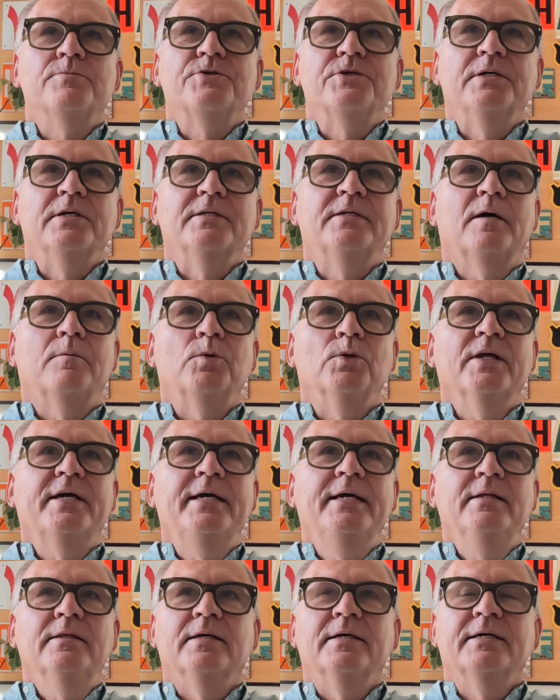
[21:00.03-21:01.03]
a double
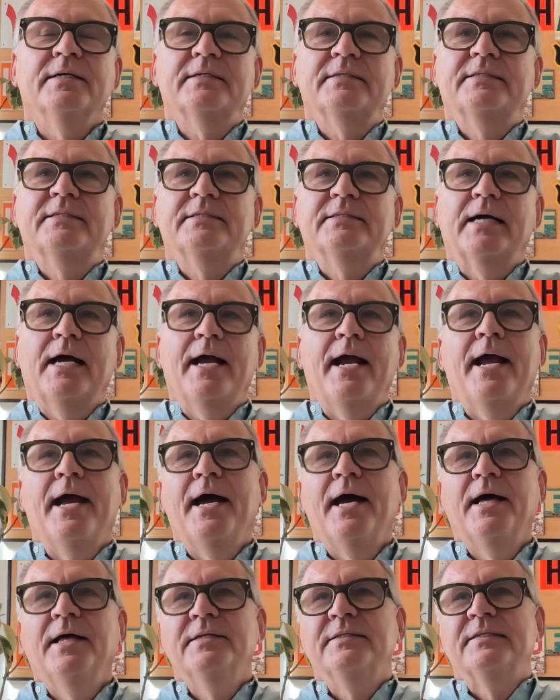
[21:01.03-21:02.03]
helix,
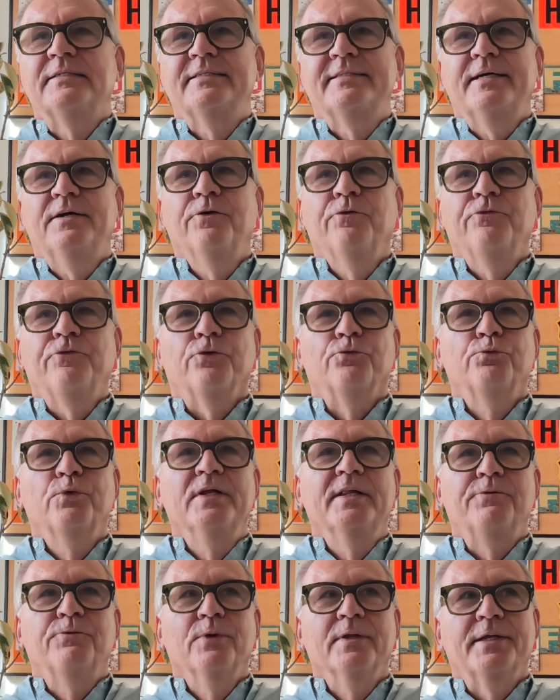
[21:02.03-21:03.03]
and cells are
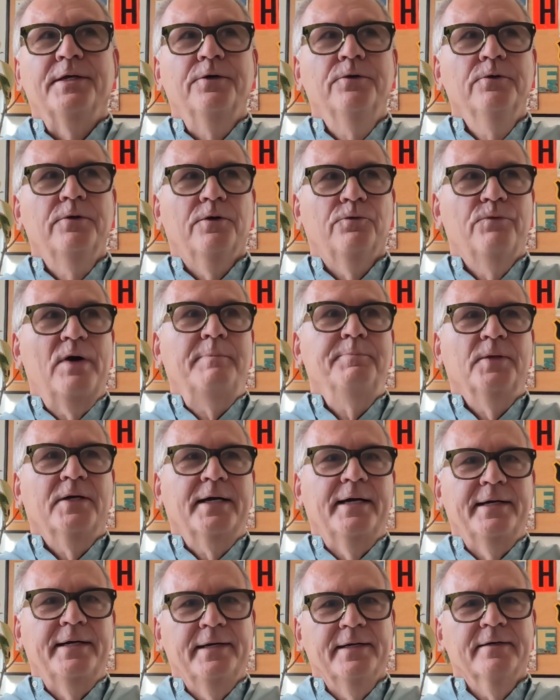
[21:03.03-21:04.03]
really, really good at
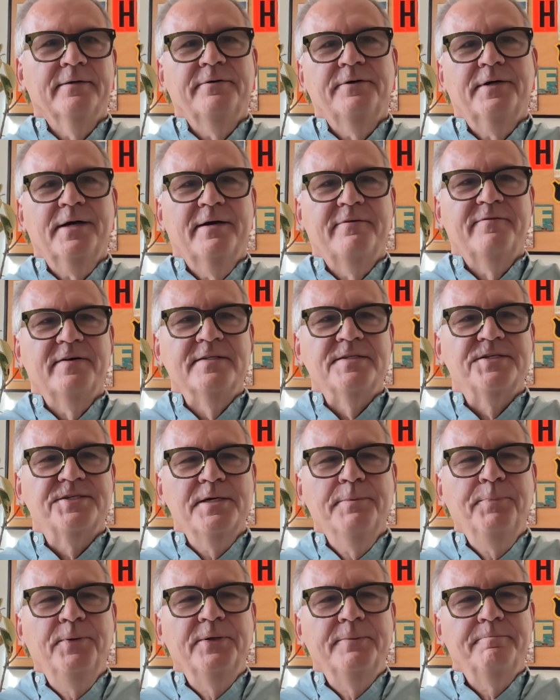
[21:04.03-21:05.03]
replicating it. You kind of
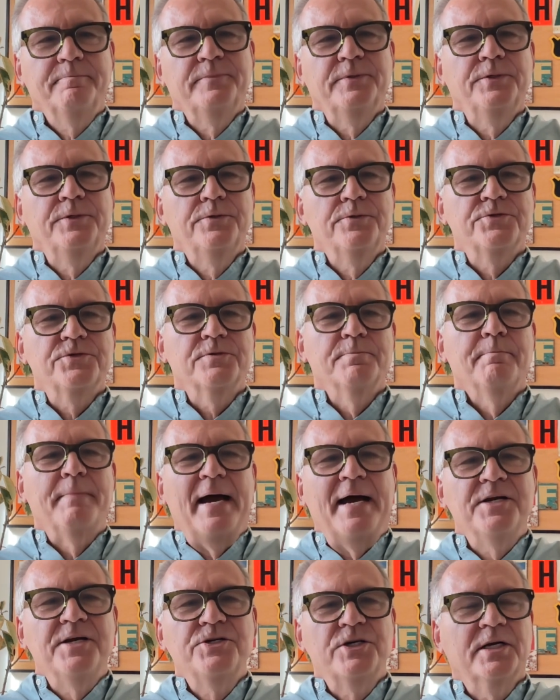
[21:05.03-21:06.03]
unzip it, you do some
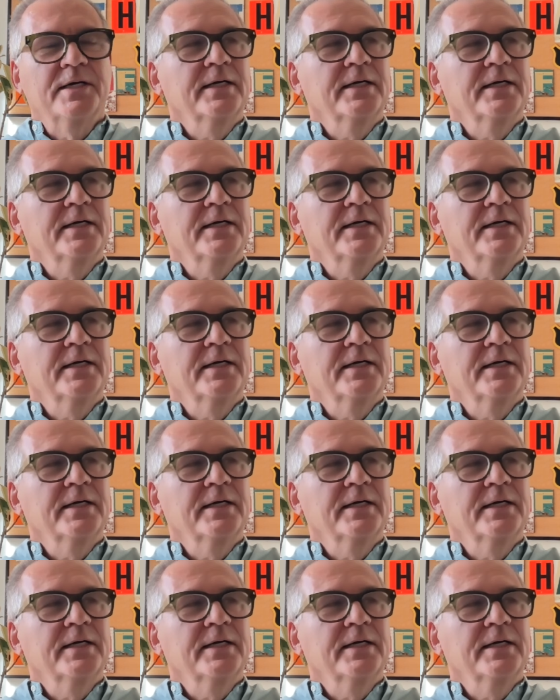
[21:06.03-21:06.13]
magic.